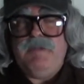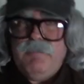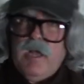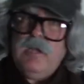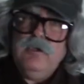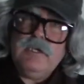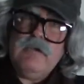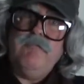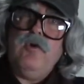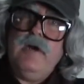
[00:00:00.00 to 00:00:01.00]
People are
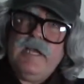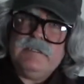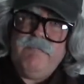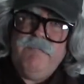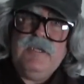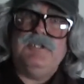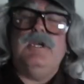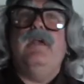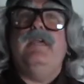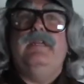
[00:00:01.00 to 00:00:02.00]
looking for it as a
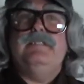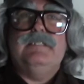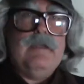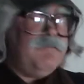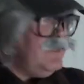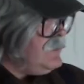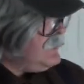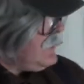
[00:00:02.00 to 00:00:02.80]
feature. It is something that